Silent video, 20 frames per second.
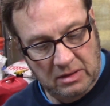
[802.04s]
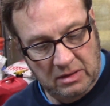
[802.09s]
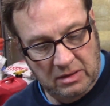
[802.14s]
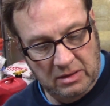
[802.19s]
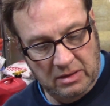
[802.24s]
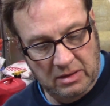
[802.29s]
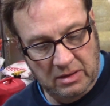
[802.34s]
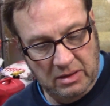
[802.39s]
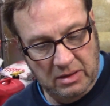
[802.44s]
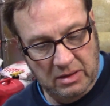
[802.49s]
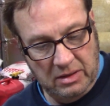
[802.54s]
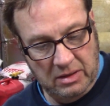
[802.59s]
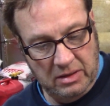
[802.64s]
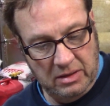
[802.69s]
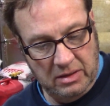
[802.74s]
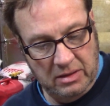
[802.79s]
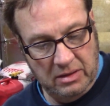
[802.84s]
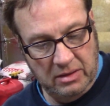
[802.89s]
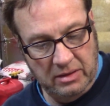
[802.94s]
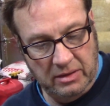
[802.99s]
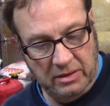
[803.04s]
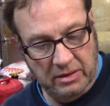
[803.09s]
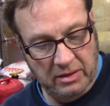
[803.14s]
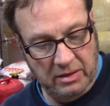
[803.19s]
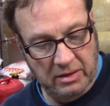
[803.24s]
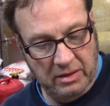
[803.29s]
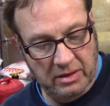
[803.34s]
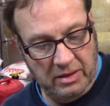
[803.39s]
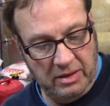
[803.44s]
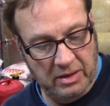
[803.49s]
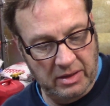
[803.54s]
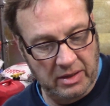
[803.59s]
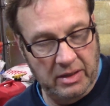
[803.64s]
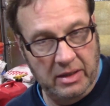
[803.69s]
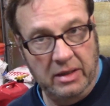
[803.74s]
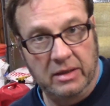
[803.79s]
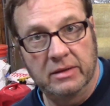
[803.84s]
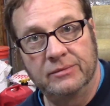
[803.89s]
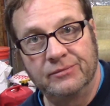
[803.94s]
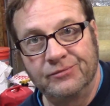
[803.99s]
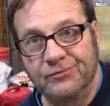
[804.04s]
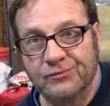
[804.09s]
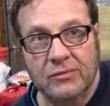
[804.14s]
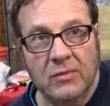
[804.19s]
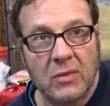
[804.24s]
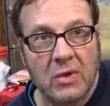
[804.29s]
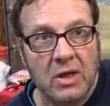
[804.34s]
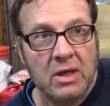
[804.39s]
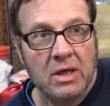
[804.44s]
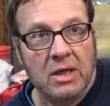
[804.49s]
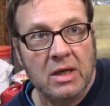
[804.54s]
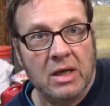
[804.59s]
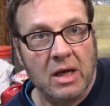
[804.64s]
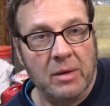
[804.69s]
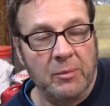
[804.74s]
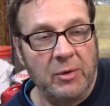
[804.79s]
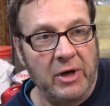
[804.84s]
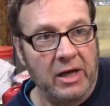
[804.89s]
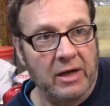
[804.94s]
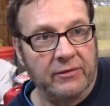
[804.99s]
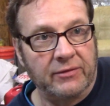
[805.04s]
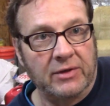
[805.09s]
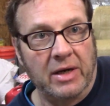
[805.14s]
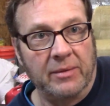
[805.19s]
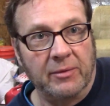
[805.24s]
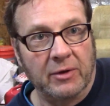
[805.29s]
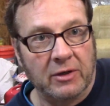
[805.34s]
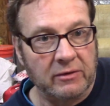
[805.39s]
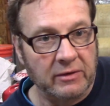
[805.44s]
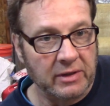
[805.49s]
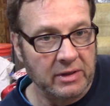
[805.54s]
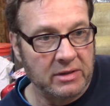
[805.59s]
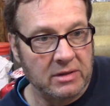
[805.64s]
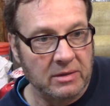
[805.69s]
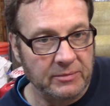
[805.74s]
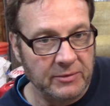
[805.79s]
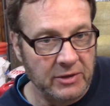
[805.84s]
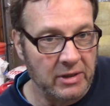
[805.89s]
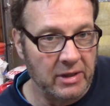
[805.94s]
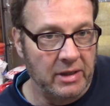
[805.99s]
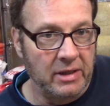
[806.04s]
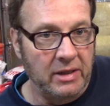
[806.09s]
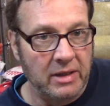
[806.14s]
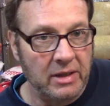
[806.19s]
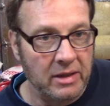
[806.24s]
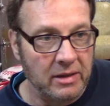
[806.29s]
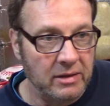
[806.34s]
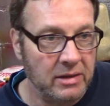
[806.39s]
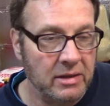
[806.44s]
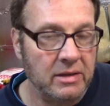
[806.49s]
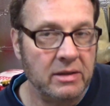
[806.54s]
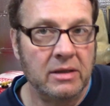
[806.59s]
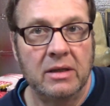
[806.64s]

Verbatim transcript: Uh, yeah, I might have time to go get some tonight yet.